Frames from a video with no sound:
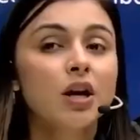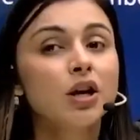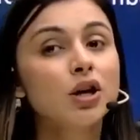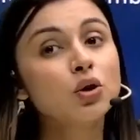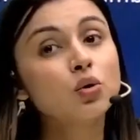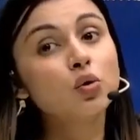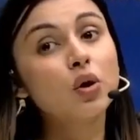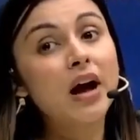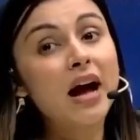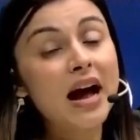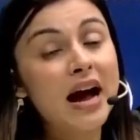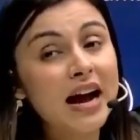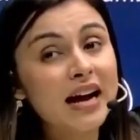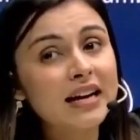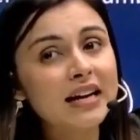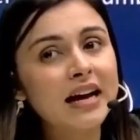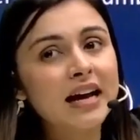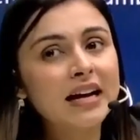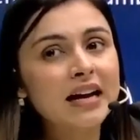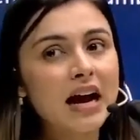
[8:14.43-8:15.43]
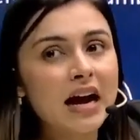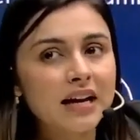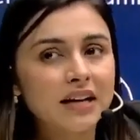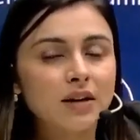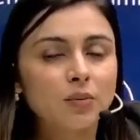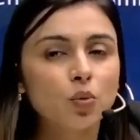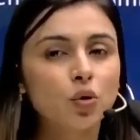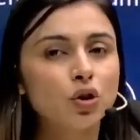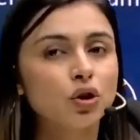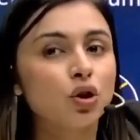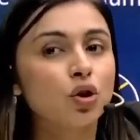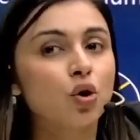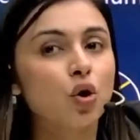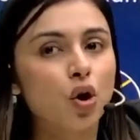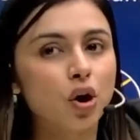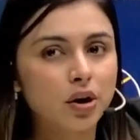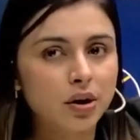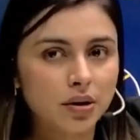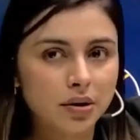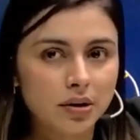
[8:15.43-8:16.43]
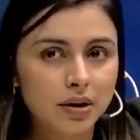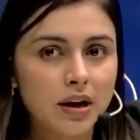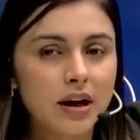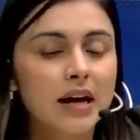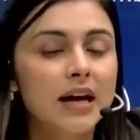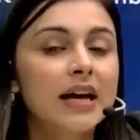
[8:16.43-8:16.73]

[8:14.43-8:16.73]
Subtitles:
You add an atom on the corner.